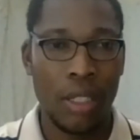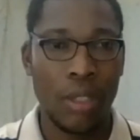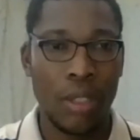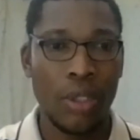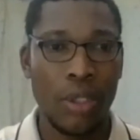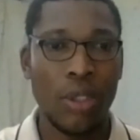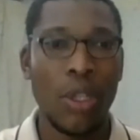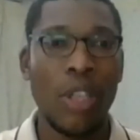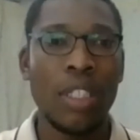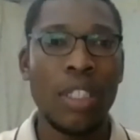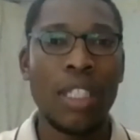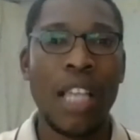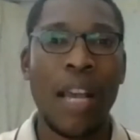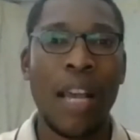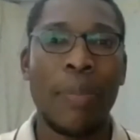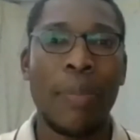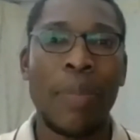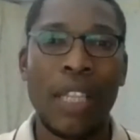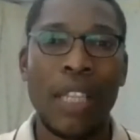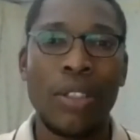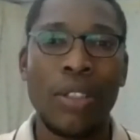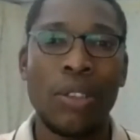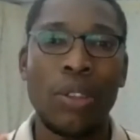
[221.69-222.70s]
You don't
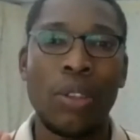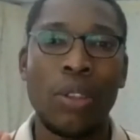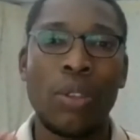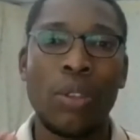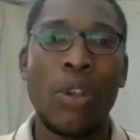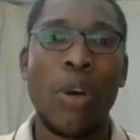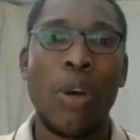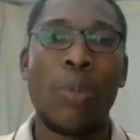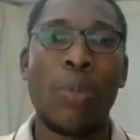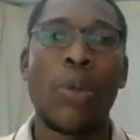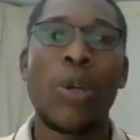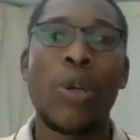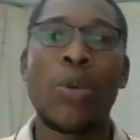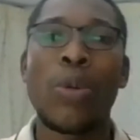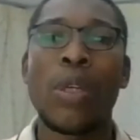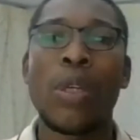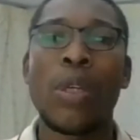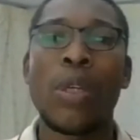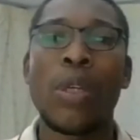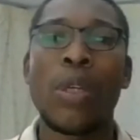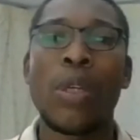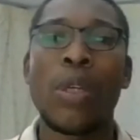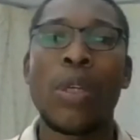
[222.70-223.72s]
apply to
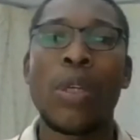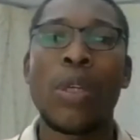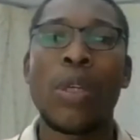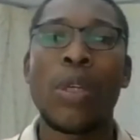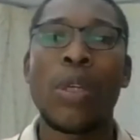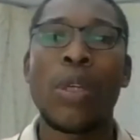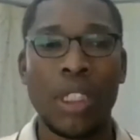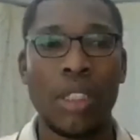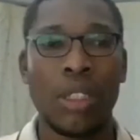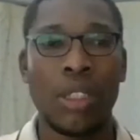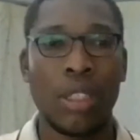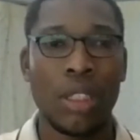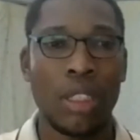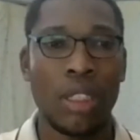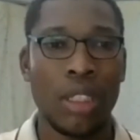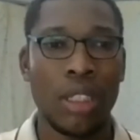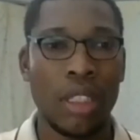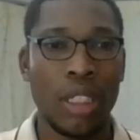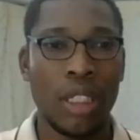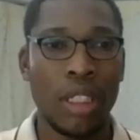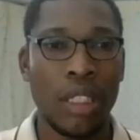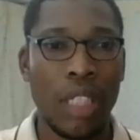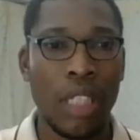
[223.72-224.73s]
Commonwealth Commission
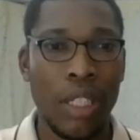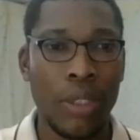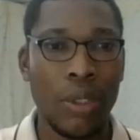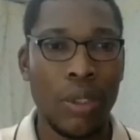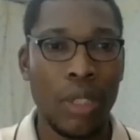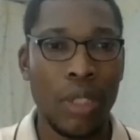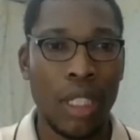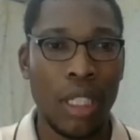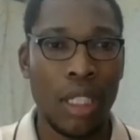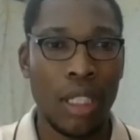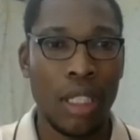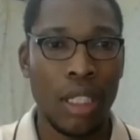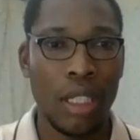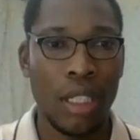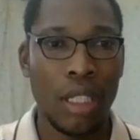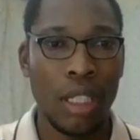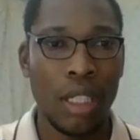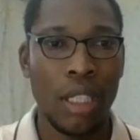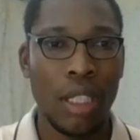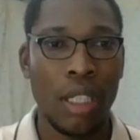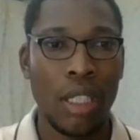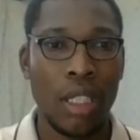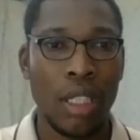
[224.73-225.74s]
in the UK.
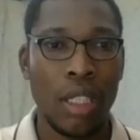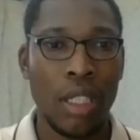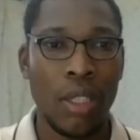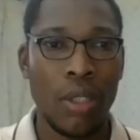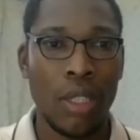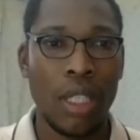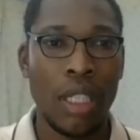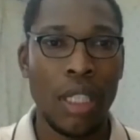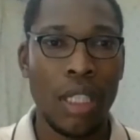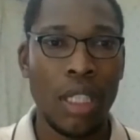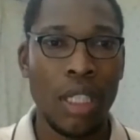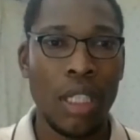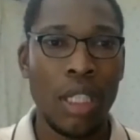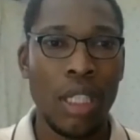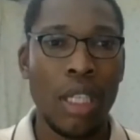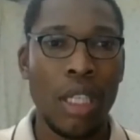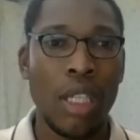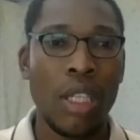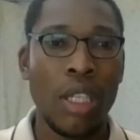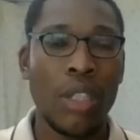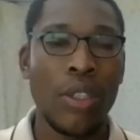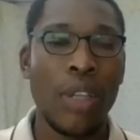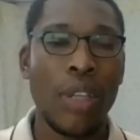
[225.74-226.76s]
Okay.
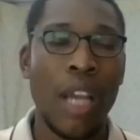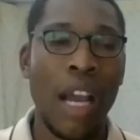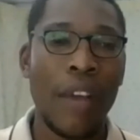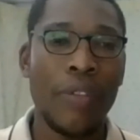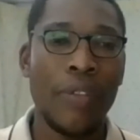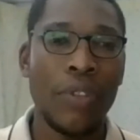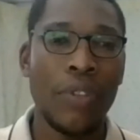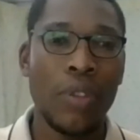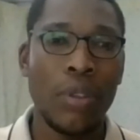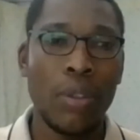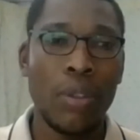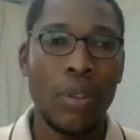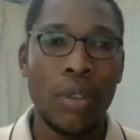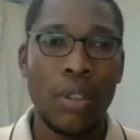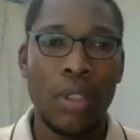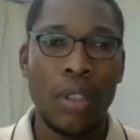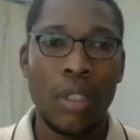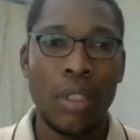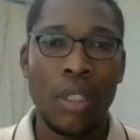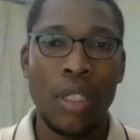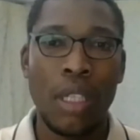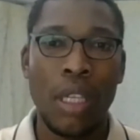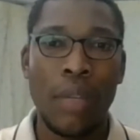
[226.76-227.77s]
You have to
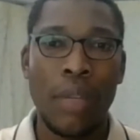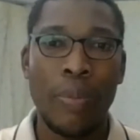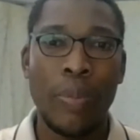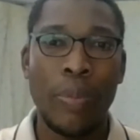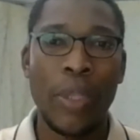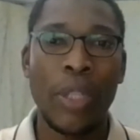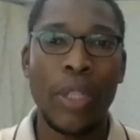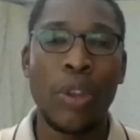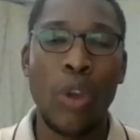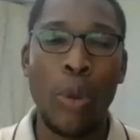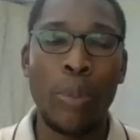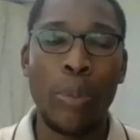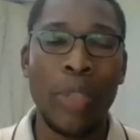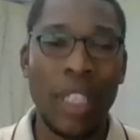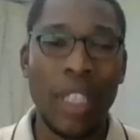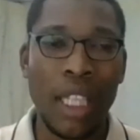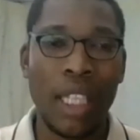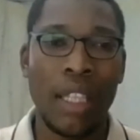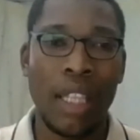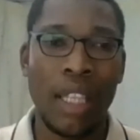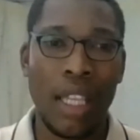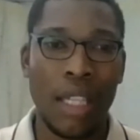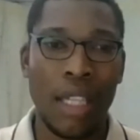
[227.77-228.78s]
be
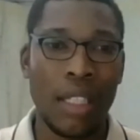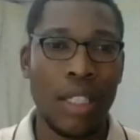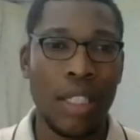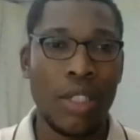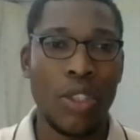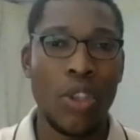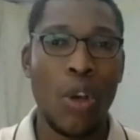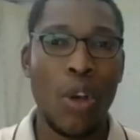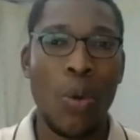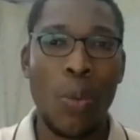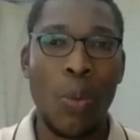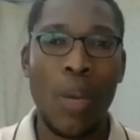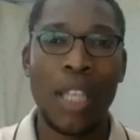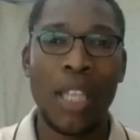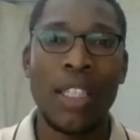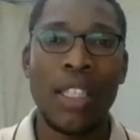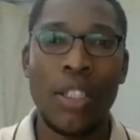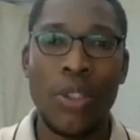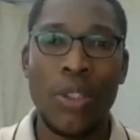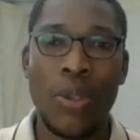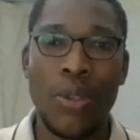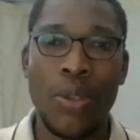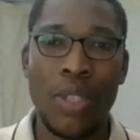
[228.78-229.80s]
nominated. Someone
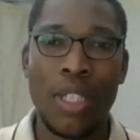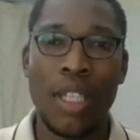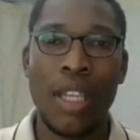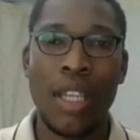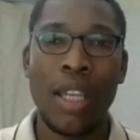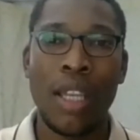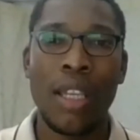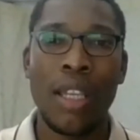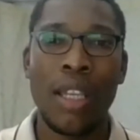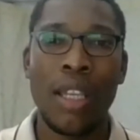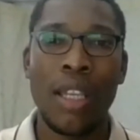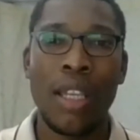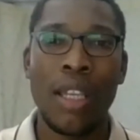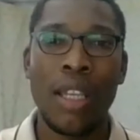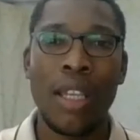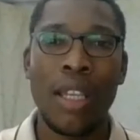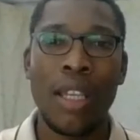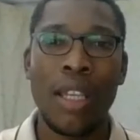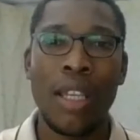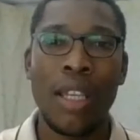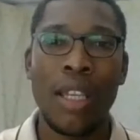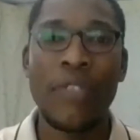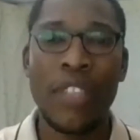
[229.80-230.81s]
needs to say,
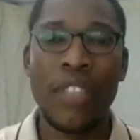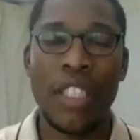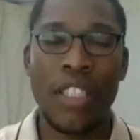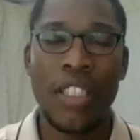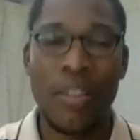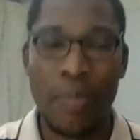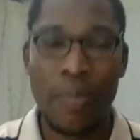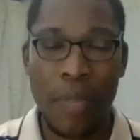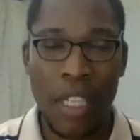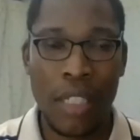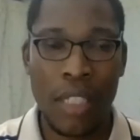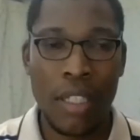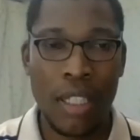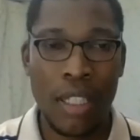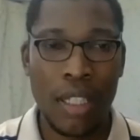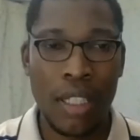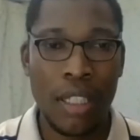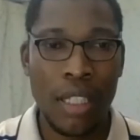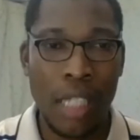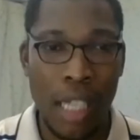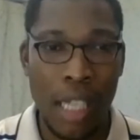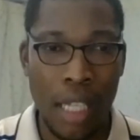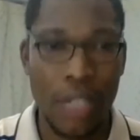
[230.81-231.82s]
give this
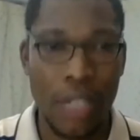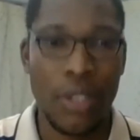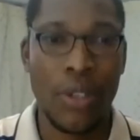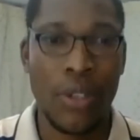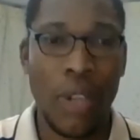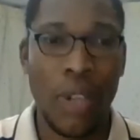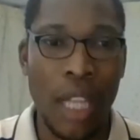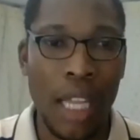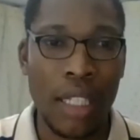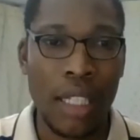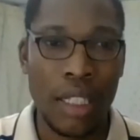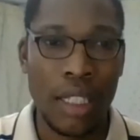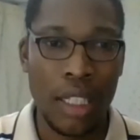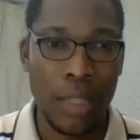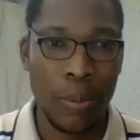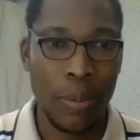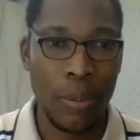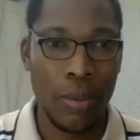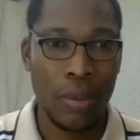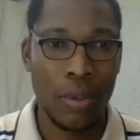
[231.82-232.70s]
person a scholarship.